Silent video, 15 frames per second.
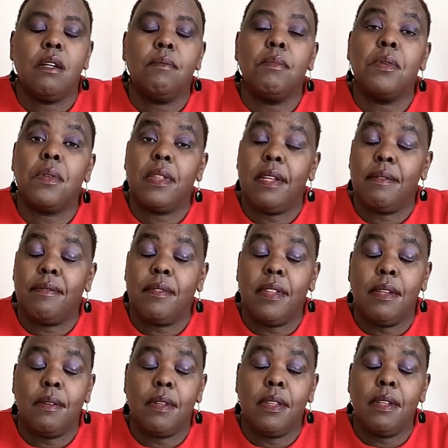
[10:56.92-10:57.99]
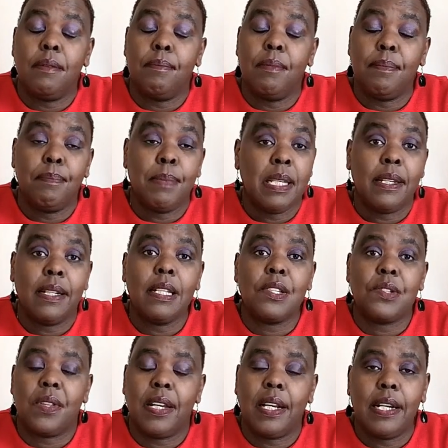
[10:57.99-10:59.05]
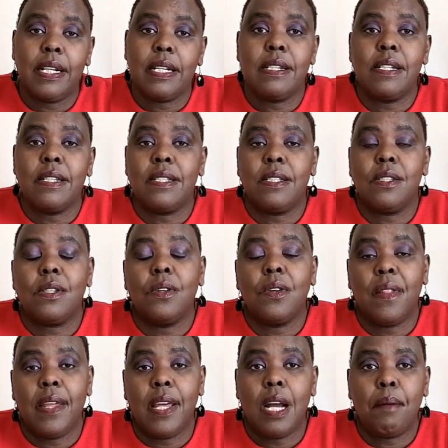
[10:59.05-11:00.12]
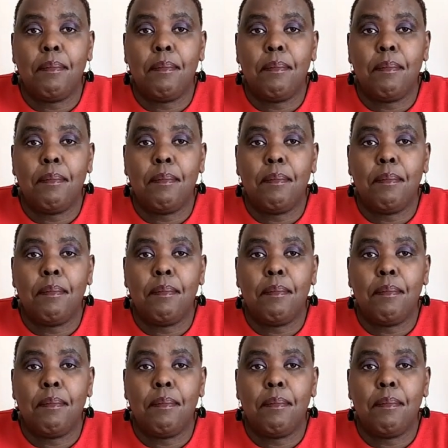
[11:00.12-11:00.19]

both the parents or the guardians or the young